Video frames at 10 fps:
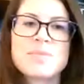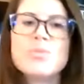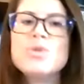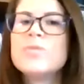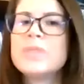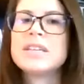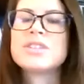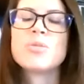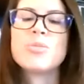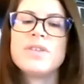movement
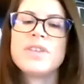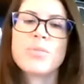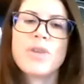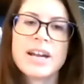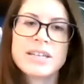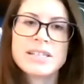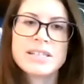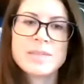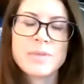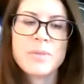or breathing
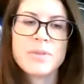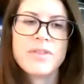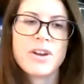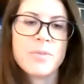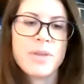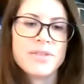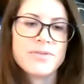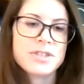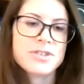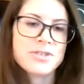practices might be very
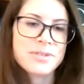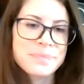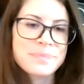beneficial.